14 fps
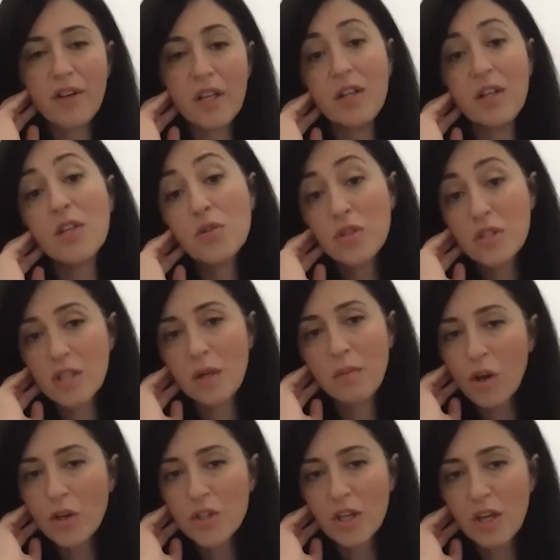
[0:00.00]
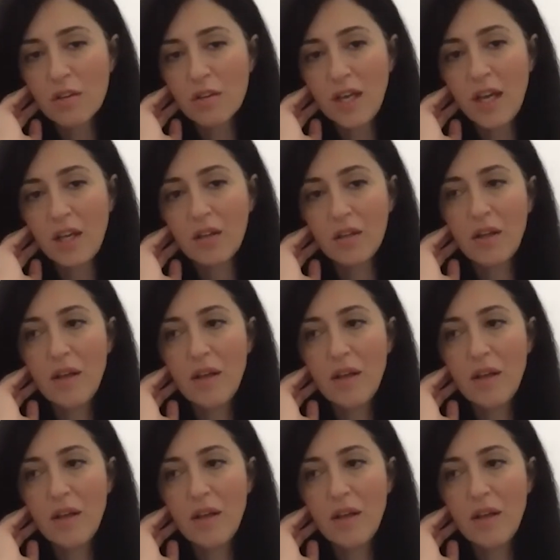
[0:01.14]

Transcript: an interesting project that